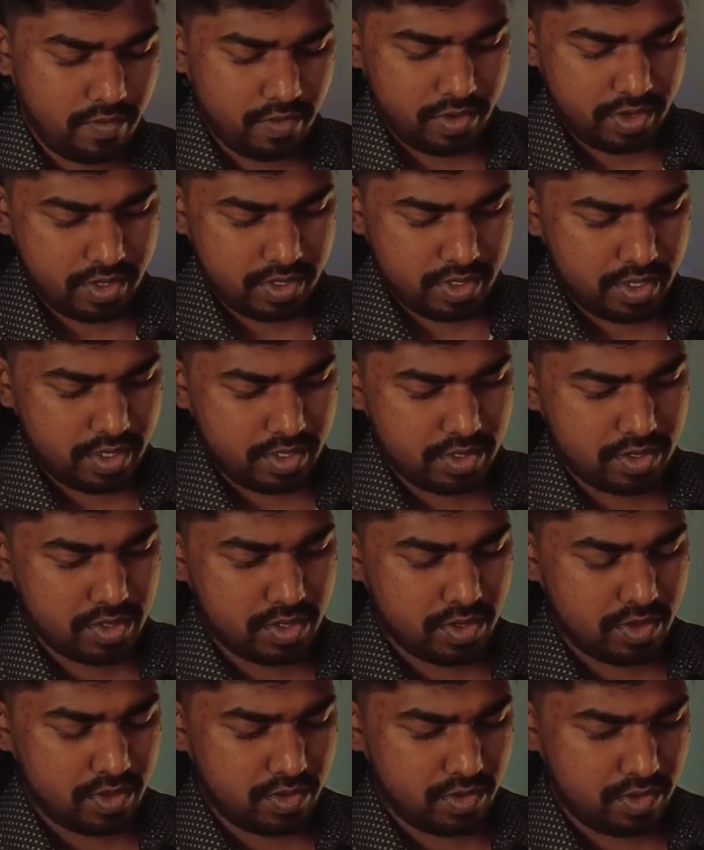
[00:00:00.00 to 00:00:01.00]
for anything.
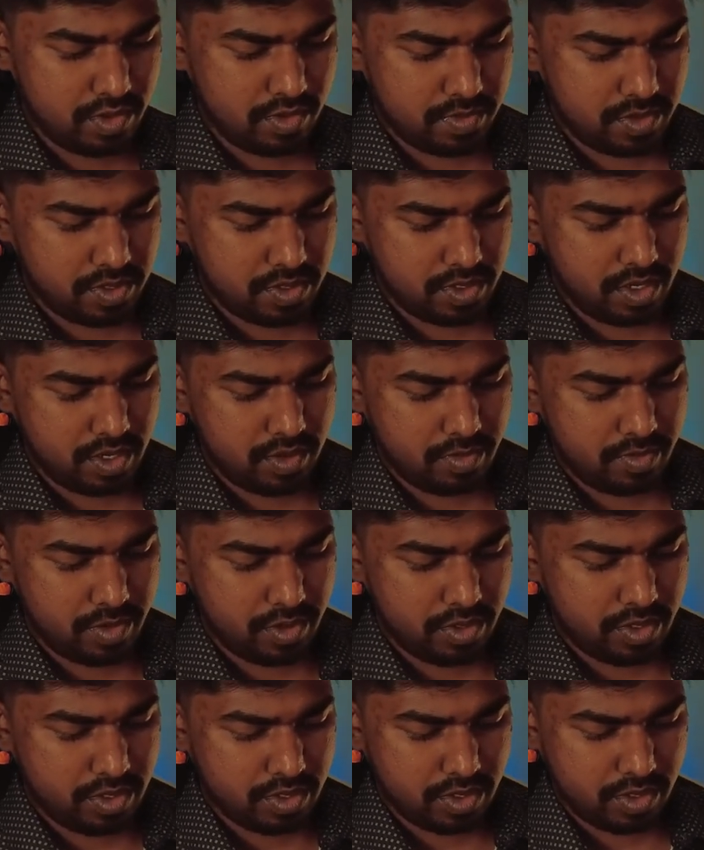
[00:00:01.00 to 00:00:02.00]
So I'm just gonna
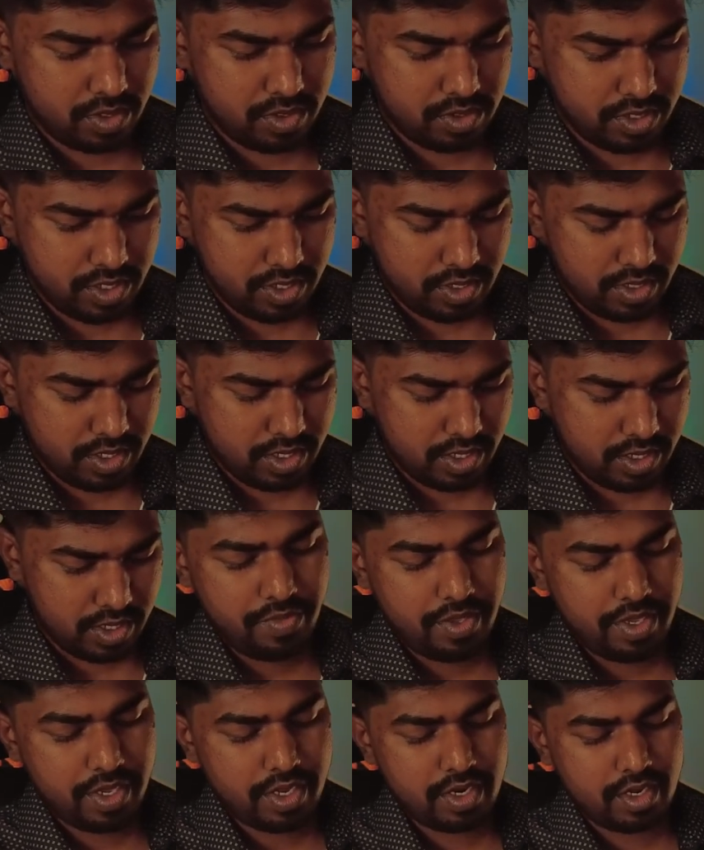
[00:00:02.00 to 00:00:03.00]
put this on gently
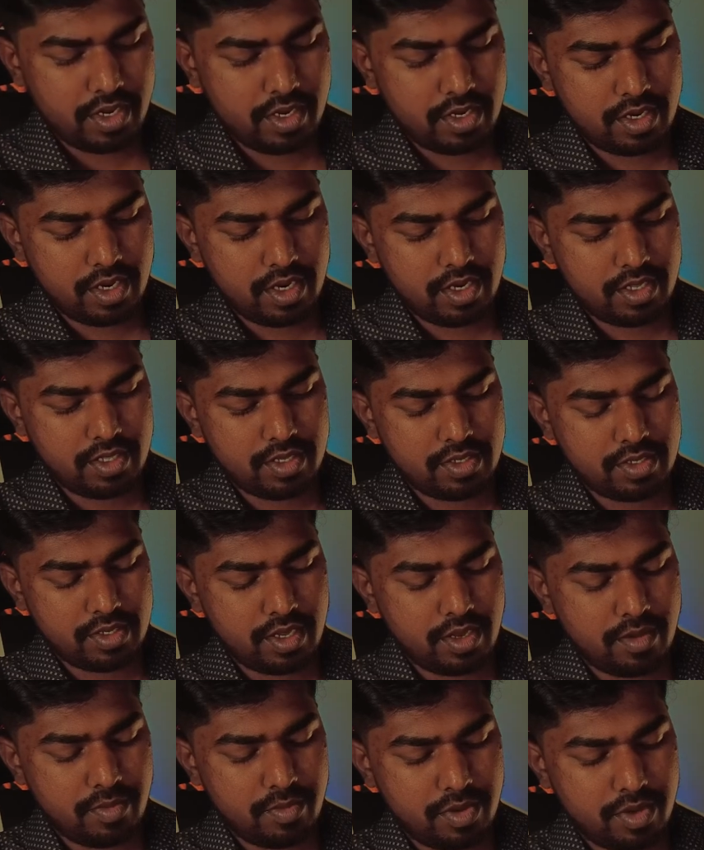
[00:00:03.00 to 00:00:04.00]
and tighten this
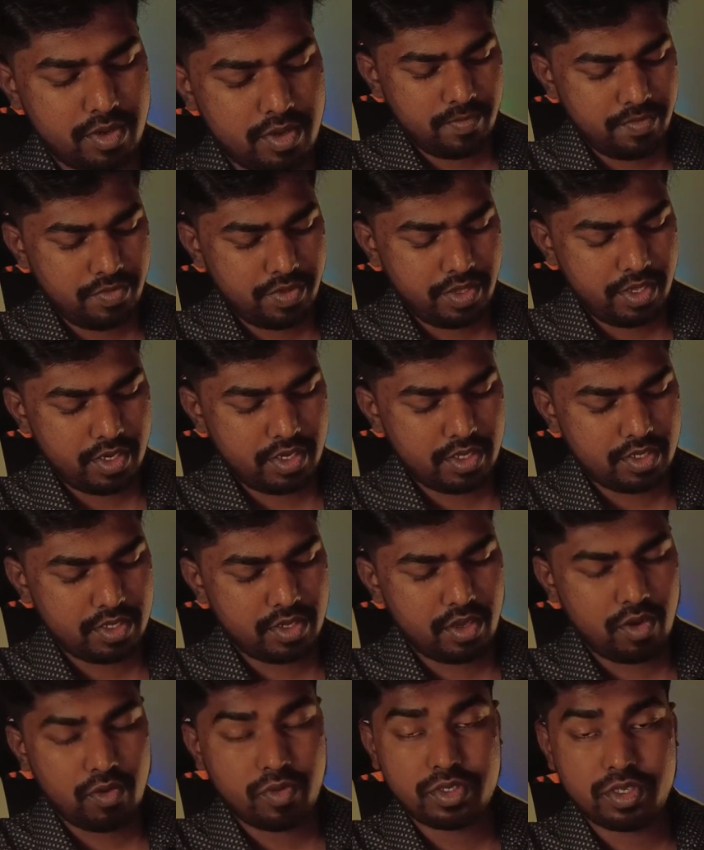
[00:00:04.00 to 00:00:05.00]
up. It is
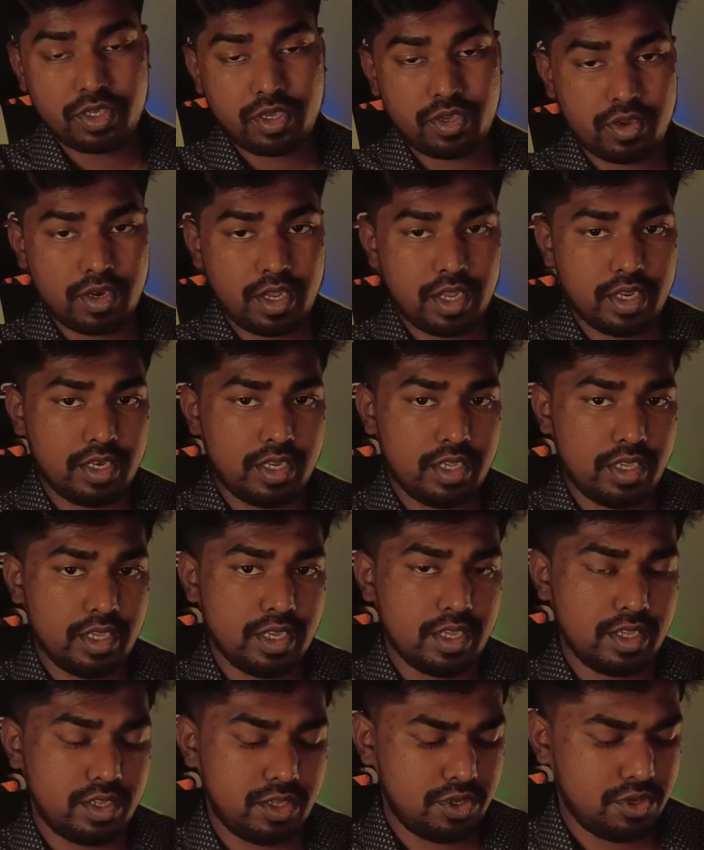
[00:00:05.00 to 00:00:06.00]
always a good
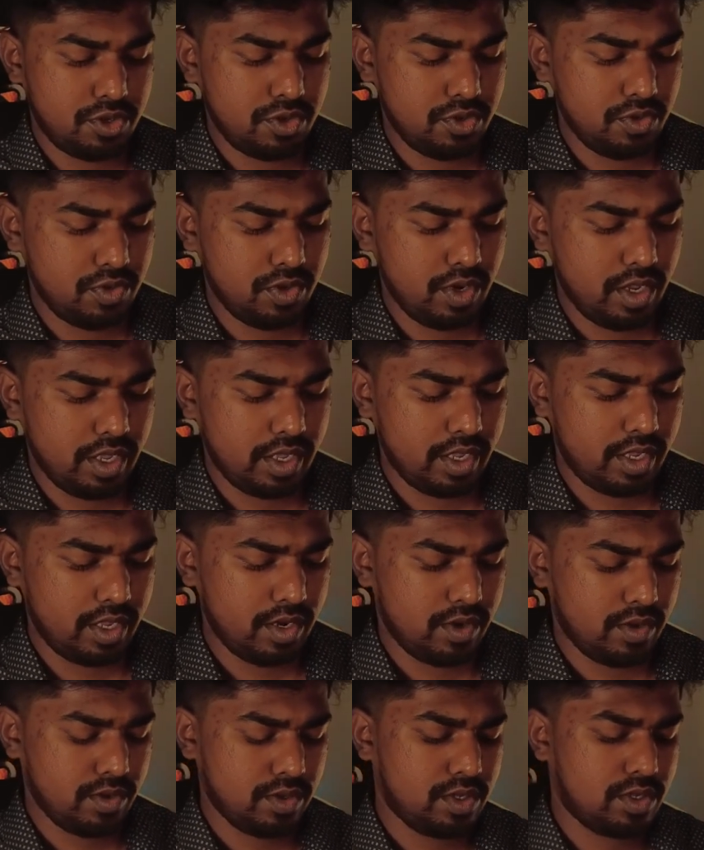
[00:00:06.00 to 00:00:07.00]
idea to, like, you
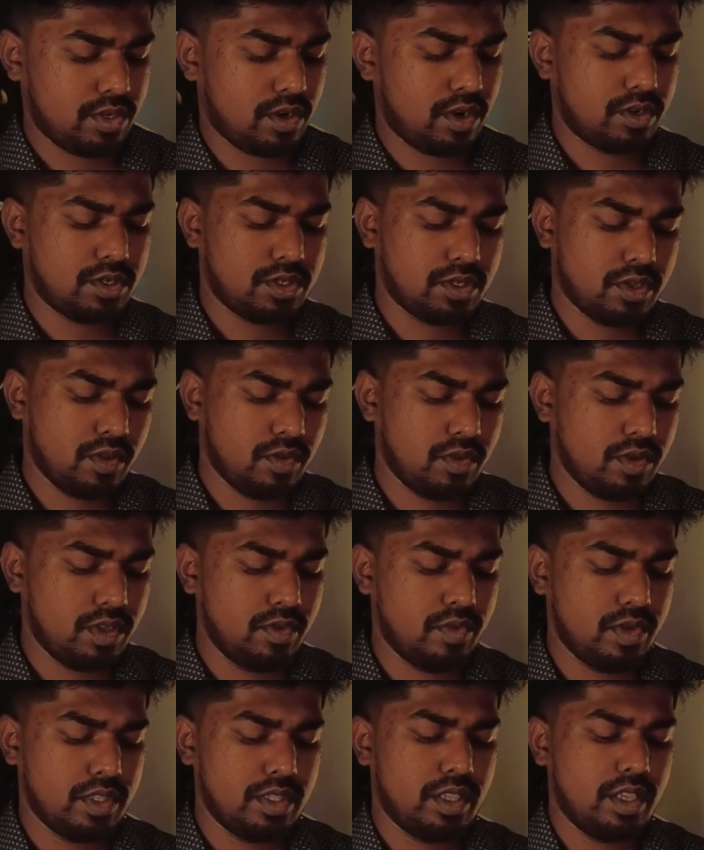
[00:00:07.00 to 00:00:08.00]
know, start slowly
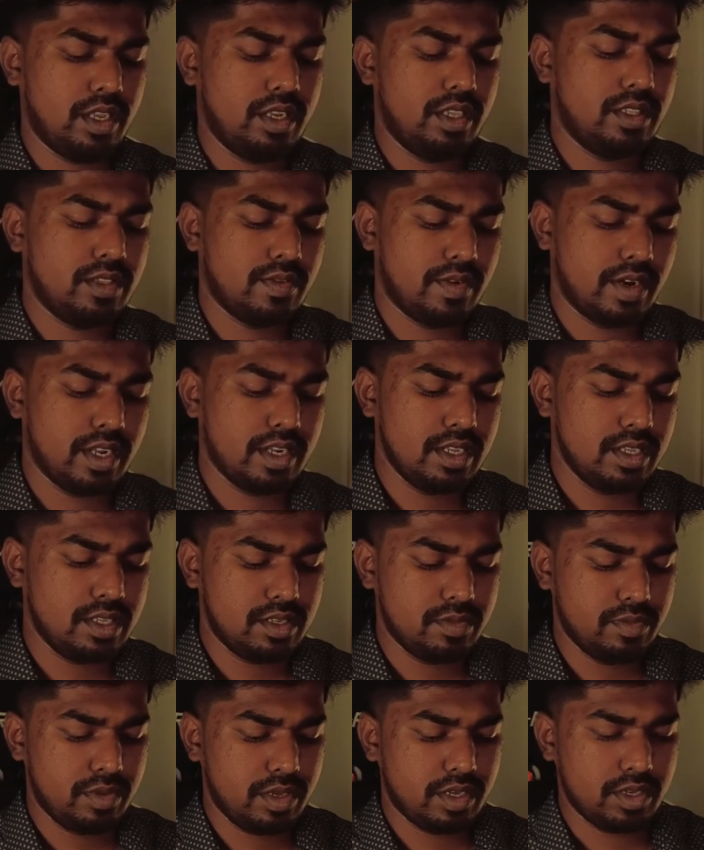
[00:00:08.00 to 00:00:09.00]
with any
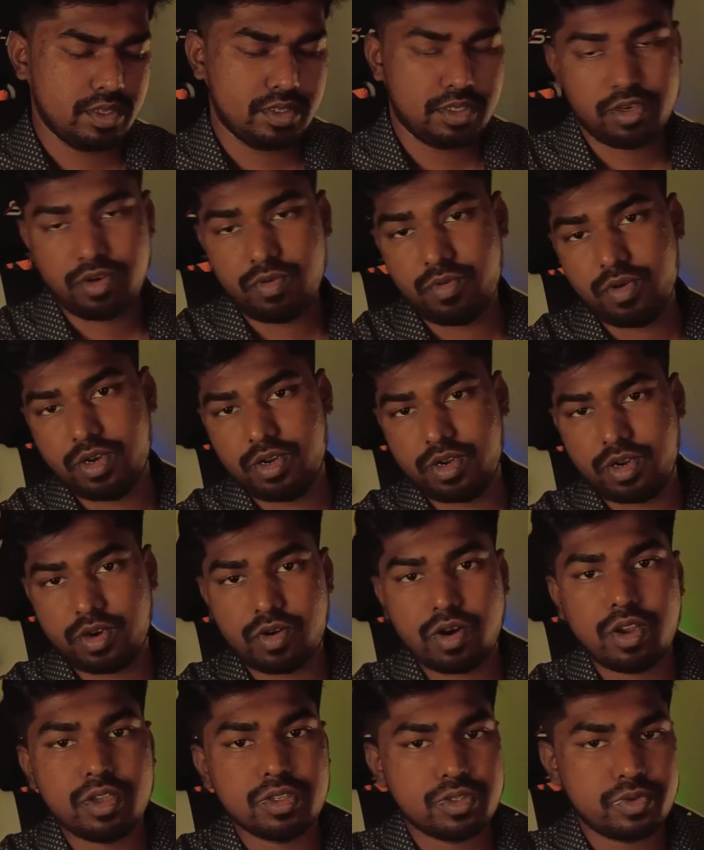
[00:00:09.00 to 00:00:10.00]
threads because you don't want to
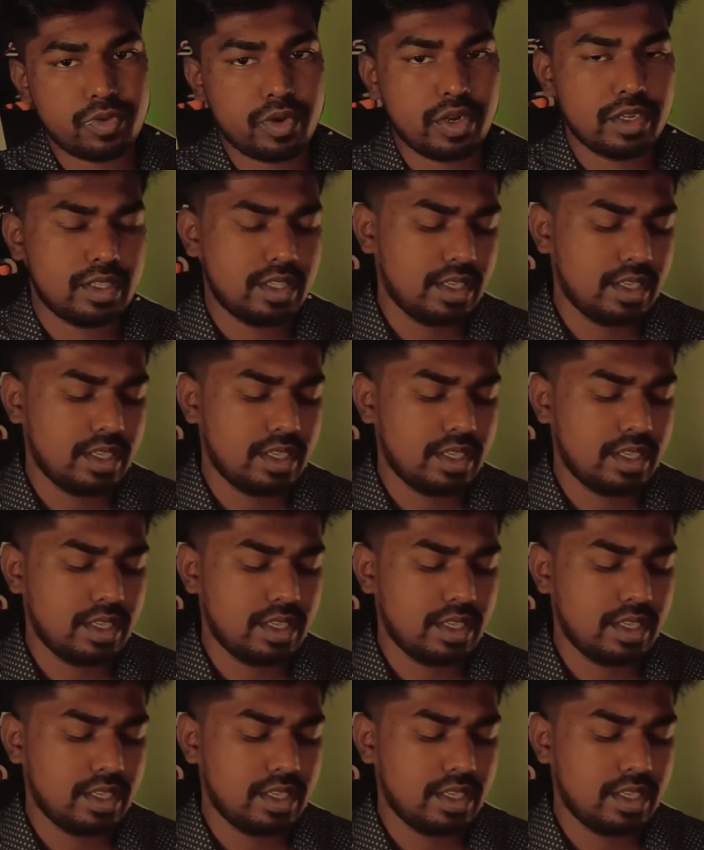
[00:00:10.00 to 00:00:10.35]
cross thread